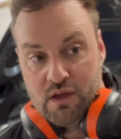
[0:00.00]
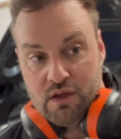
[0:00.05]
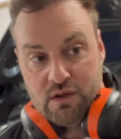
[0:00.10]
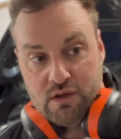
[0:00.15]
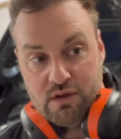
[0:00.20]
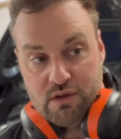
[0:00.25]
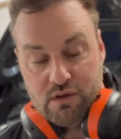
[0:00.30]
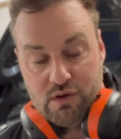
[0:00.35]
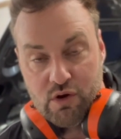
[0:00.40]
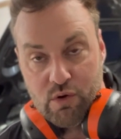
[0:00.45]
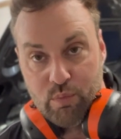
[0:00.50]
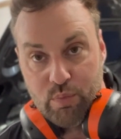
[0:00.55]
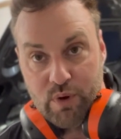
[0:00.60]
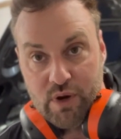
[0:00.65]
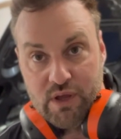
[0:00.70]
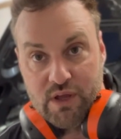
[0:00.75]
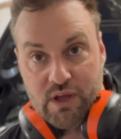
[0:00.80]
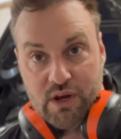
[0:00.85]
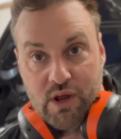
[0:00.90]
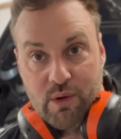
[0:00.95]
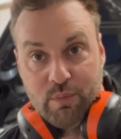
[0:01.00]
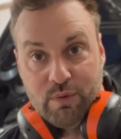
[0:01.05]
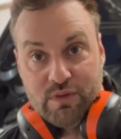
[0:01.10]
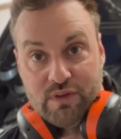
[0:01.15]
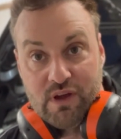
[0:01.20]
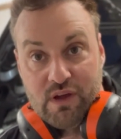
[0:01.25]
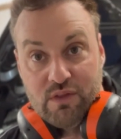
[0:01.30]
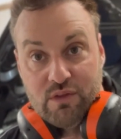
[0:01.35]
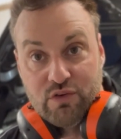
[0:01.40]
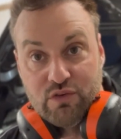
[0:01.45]
you know, braking up and
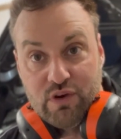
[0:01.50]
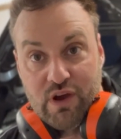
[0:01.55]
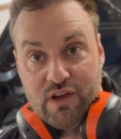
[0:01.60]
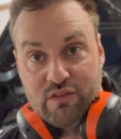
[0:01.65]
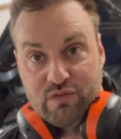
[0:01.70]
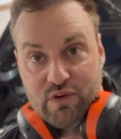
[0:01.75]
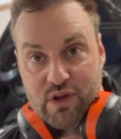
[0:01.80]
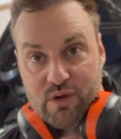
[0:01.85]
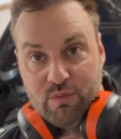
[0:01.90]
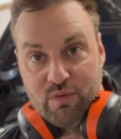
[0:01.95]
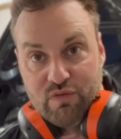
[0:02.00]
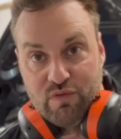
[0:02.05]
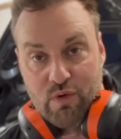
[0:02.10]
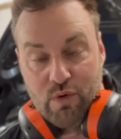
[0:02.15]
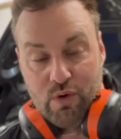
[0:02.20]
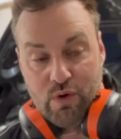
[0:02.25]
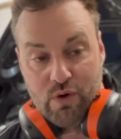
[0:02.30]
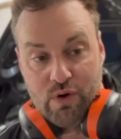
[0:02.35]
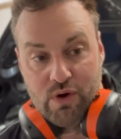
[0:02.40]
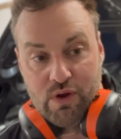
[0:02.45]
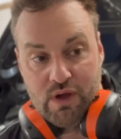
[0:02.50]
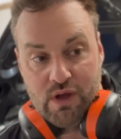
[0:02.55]
down the driveway before